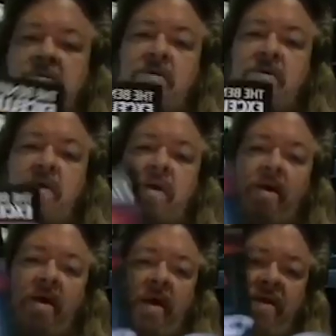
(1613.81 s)
to
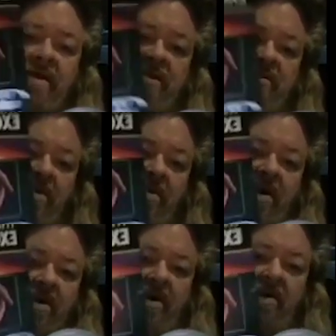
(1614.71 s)
get this book
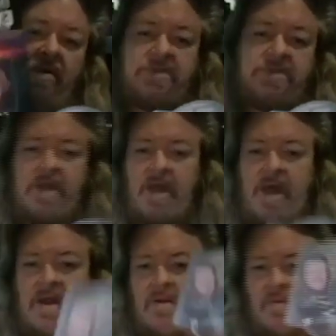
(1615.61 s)
in the U.S. and
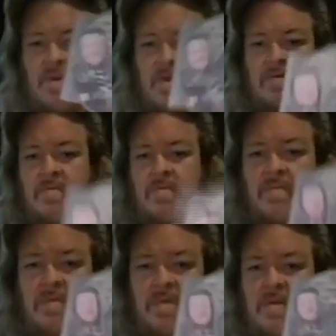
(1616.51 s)
Canada. We can
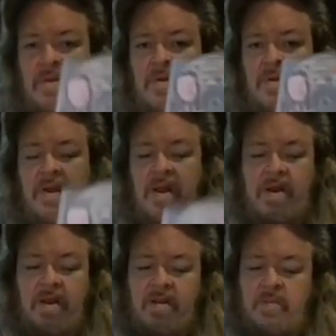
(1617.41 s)
get
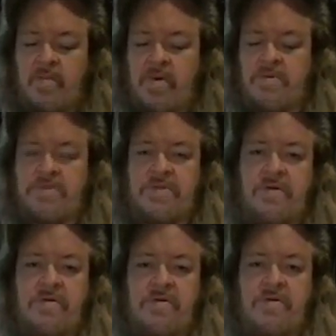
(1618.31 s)
it in the post to
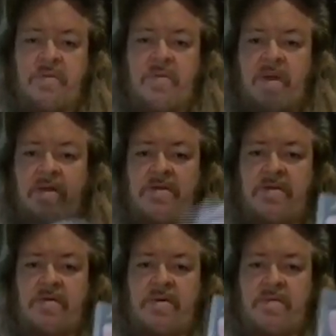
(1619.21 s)
you and the mail to
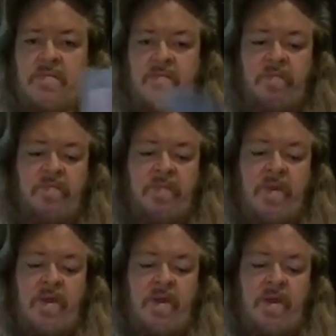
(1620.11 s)
you. And,
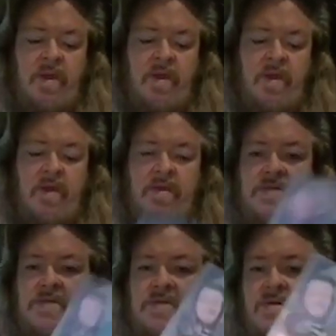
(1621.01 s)
uh,
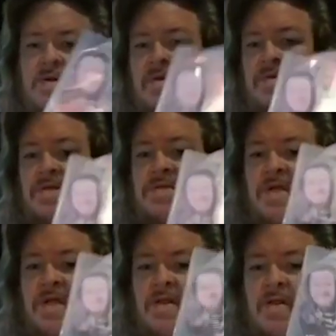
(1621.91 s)
this is a, a,
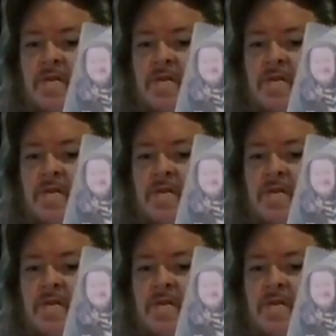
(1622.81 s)
teaching I did on